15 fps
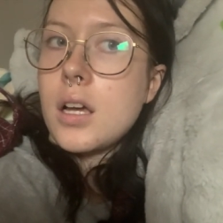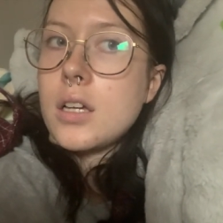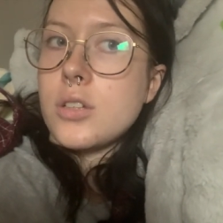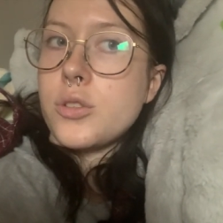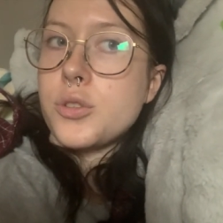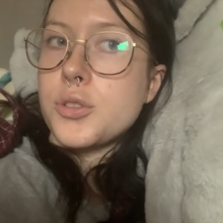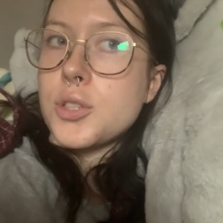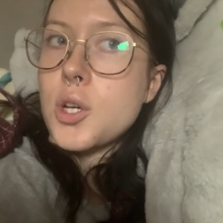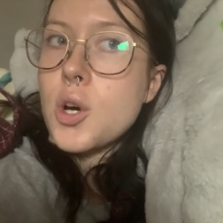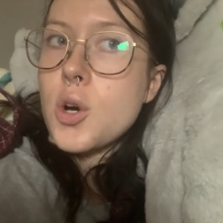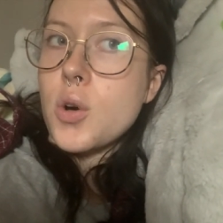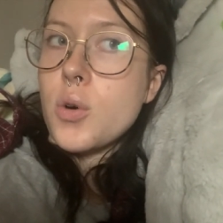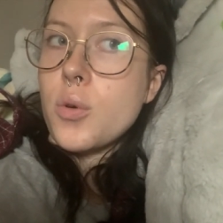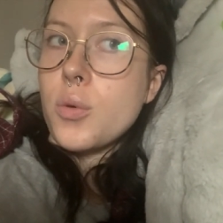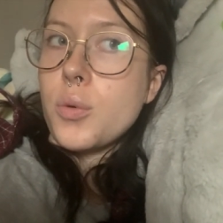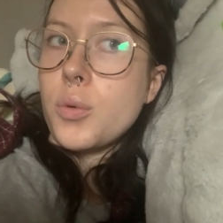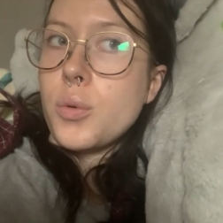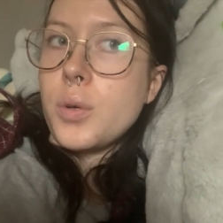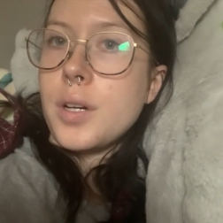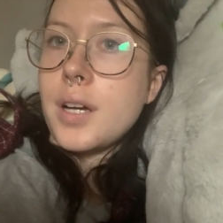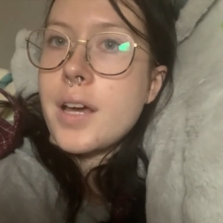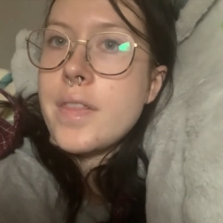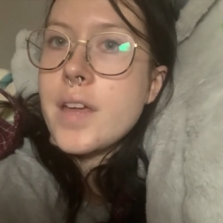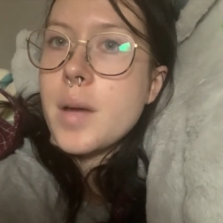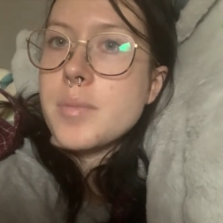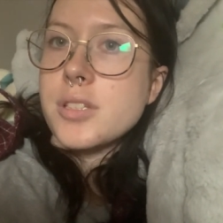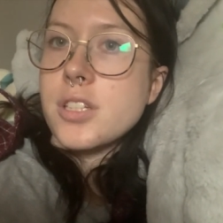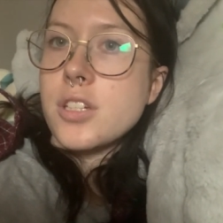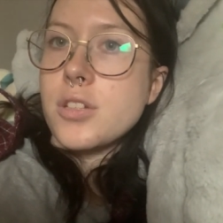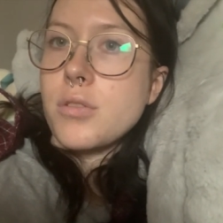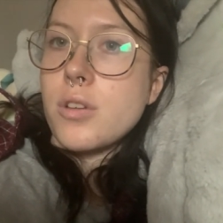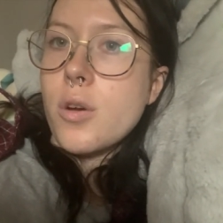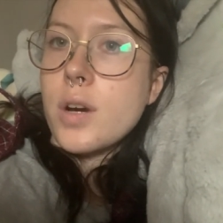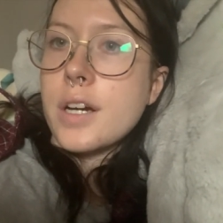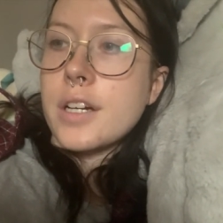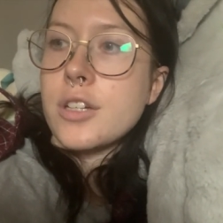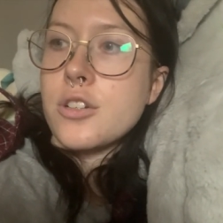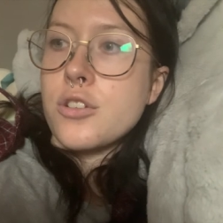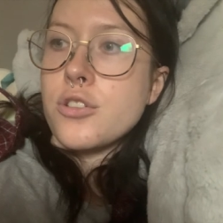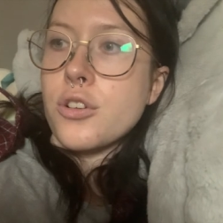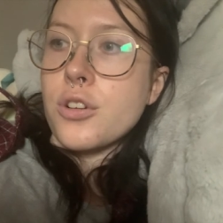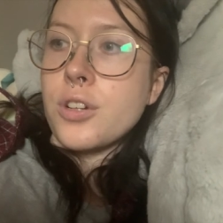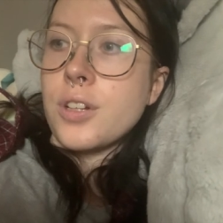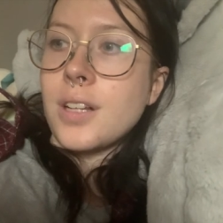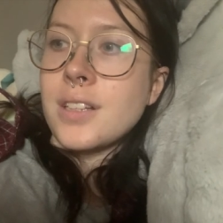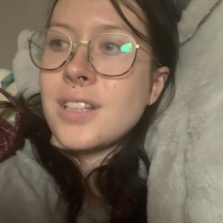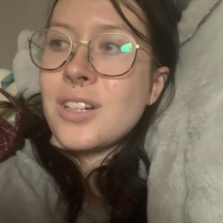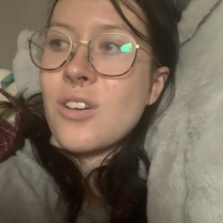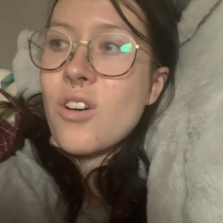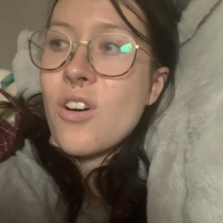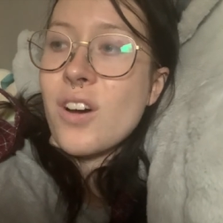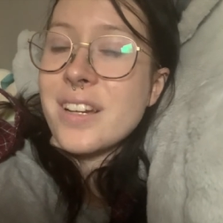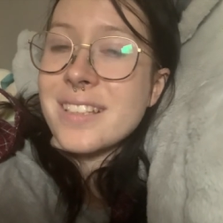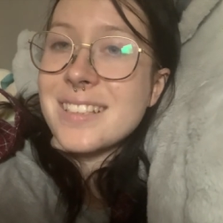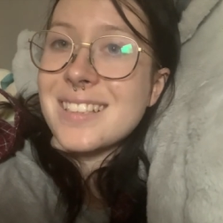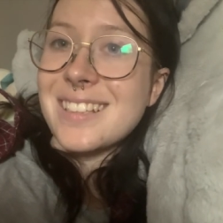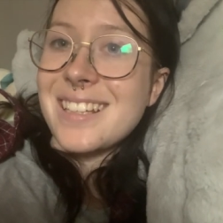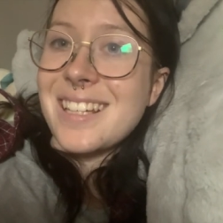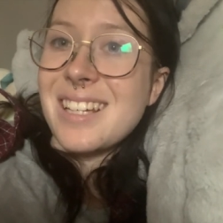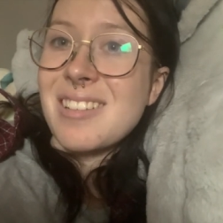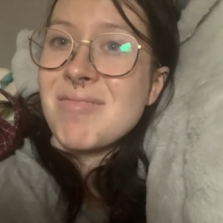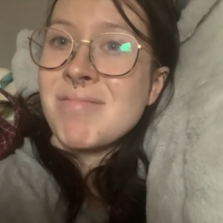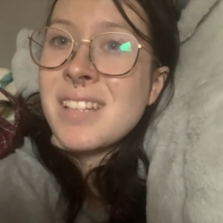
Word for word: So I think I'm just gonna do yoga, journal, and then honestly